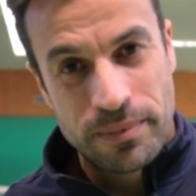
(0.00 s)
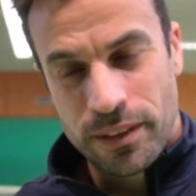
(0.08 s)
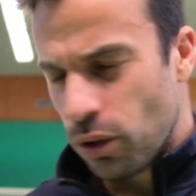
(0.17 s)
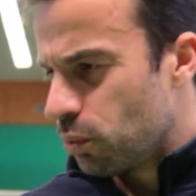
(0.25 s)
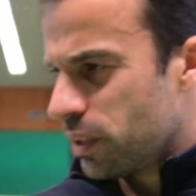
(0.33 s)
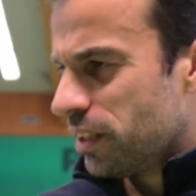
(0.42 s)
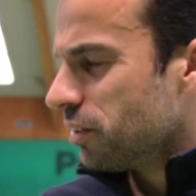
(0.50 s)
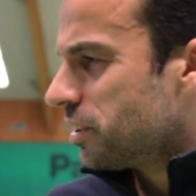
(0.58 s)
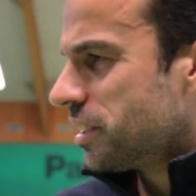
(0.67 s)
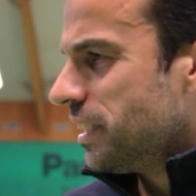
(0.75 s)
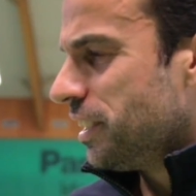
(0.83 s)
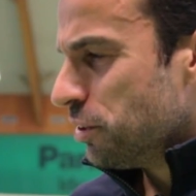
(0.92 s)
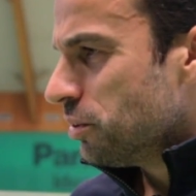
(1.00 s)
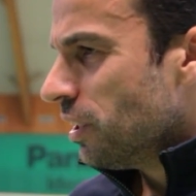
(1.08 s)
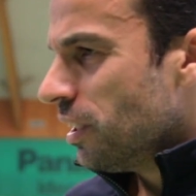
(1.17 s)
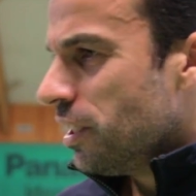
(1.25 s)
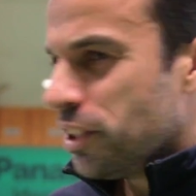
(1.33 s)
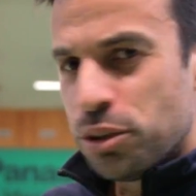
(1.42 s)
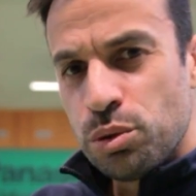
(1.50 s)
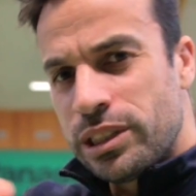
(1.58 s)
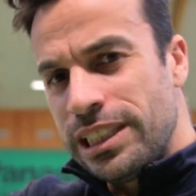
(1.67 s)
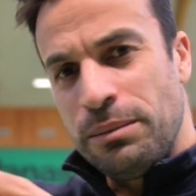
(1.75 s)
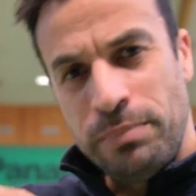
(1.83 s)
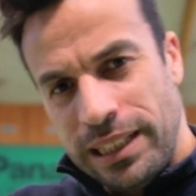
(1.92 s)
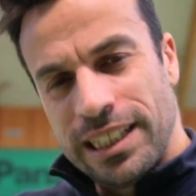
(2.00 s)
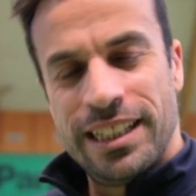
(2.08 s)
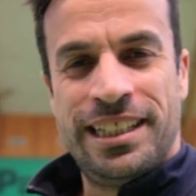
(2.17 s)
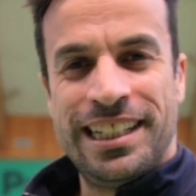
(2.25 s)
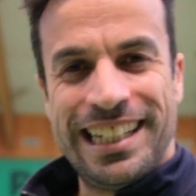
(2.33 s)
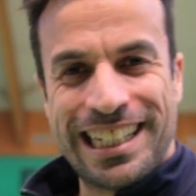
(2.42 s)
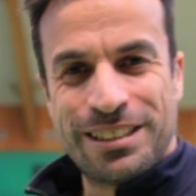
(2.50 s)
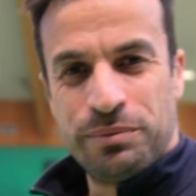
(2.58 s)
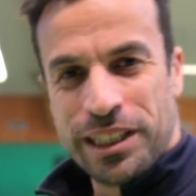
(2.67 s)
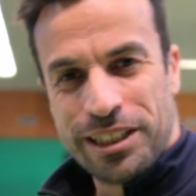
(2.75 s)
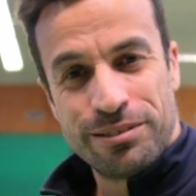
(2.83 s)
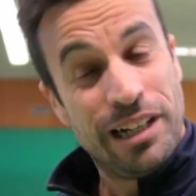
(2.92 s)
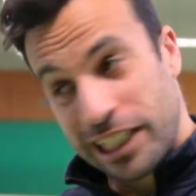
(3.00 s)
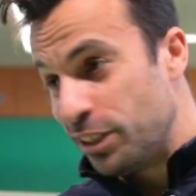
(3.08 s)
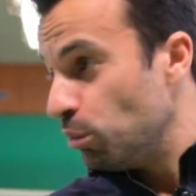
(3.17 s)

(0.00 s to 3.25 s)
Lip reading: no, we not see you, you see me in the next video. I